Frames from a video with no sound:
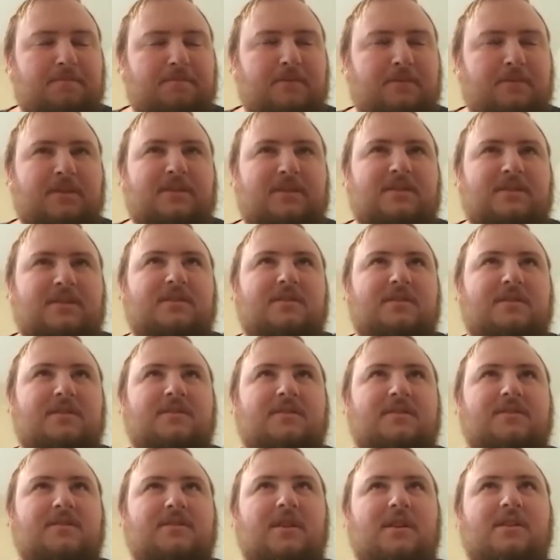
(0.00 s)
see.
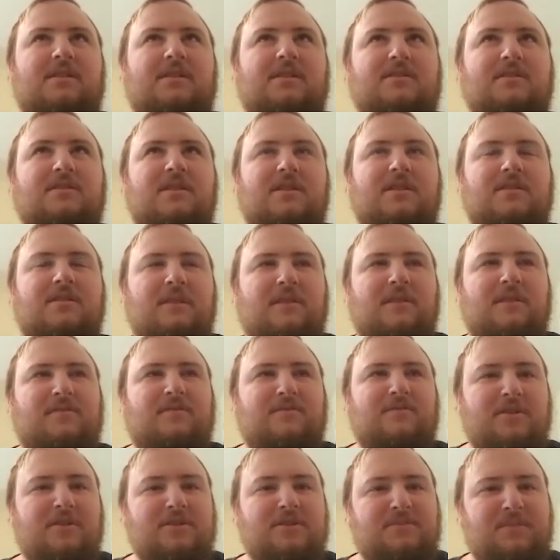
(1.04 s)
So I started my
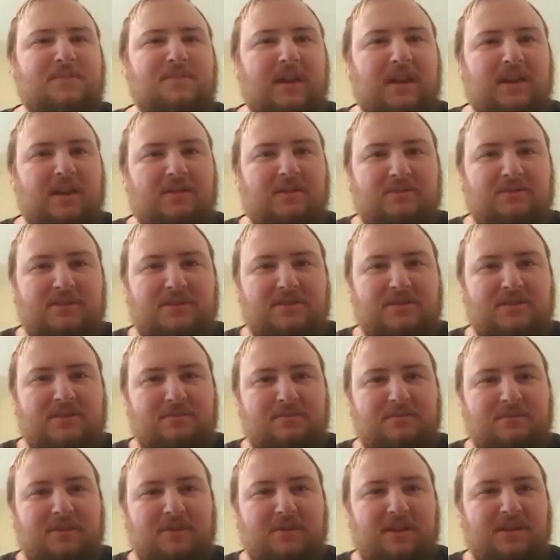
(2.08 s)
first band with
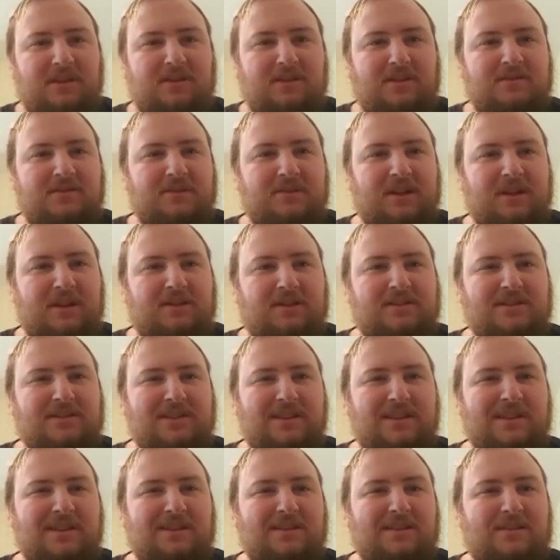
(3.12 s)
some kids when I was
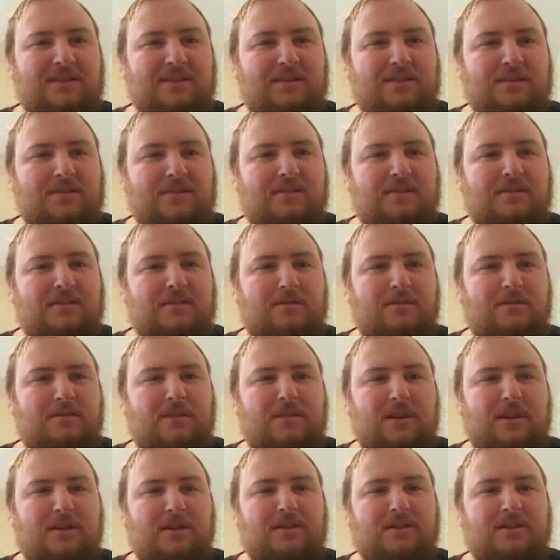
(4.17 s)
like
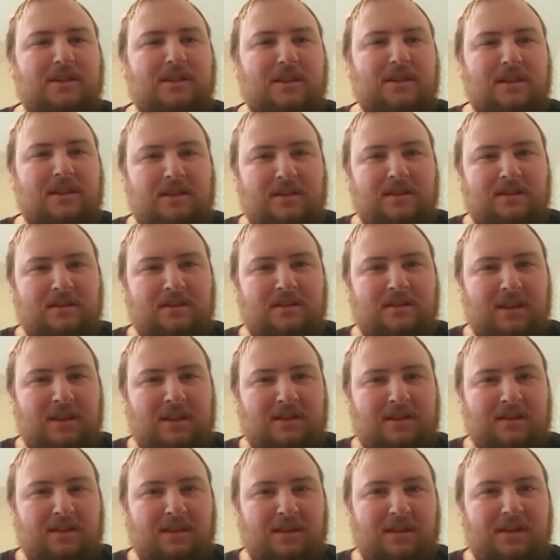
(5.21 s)
13, and
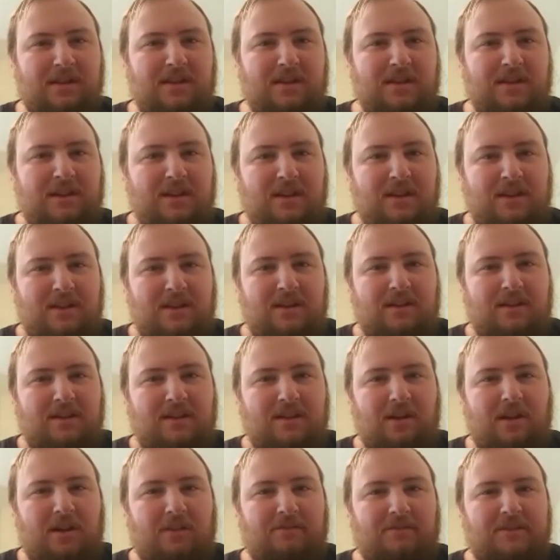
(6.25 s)
then like
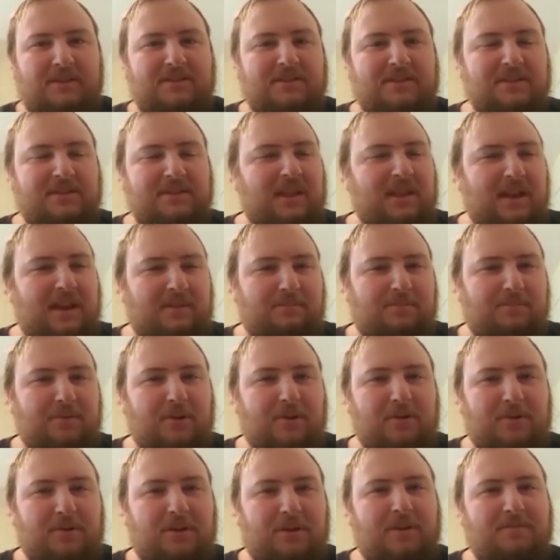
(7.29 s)
obviously that
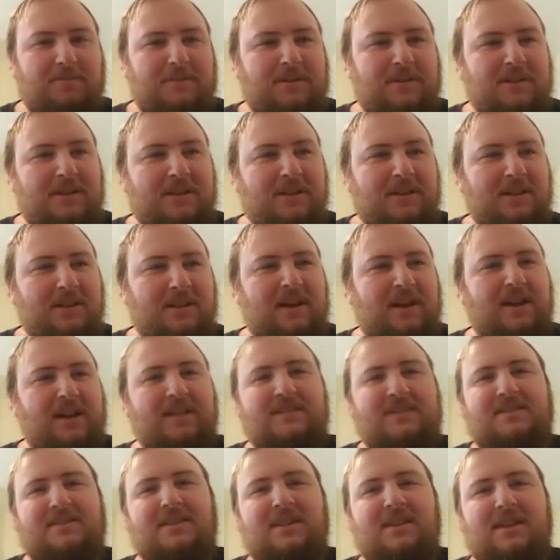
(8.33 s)
broke up and didn't
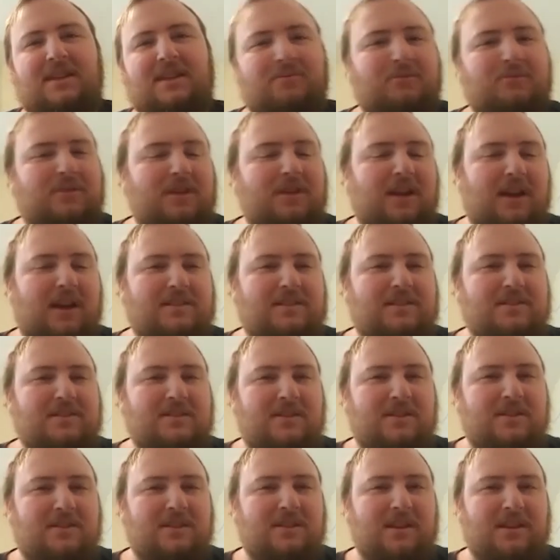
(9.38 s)
last, and then I
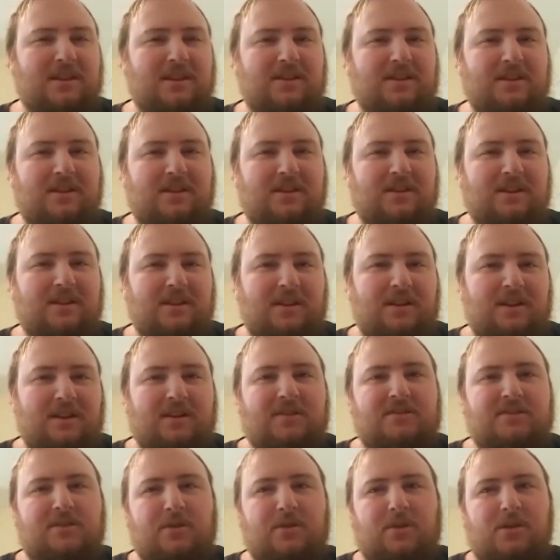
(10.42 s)
started like a
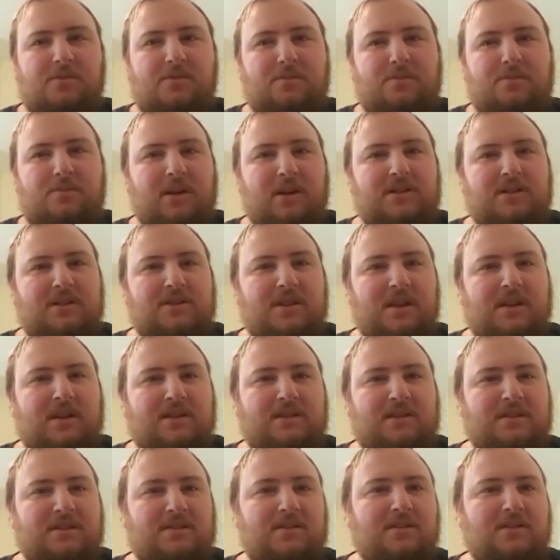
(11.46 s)
solo project
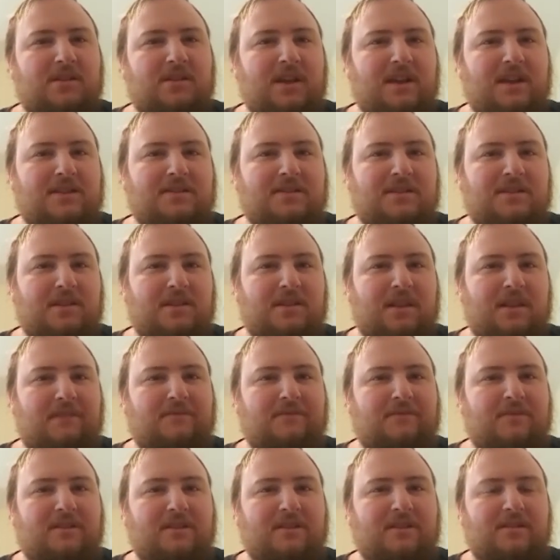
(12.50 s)
in
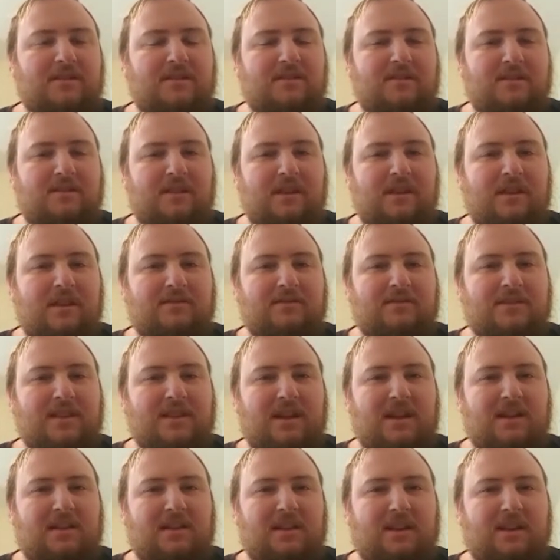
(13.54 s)
2011 that was
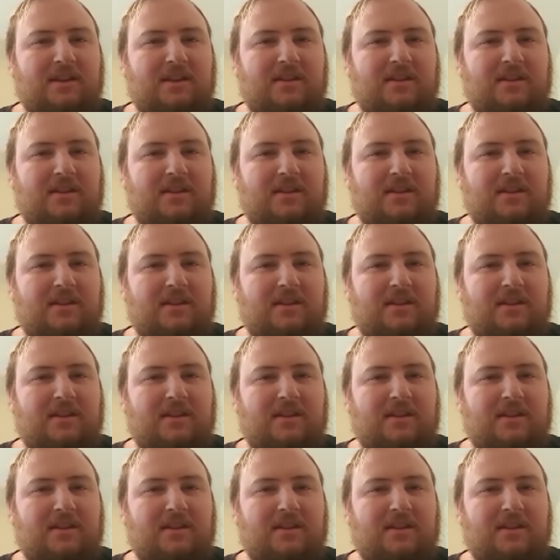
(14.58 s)
kind of like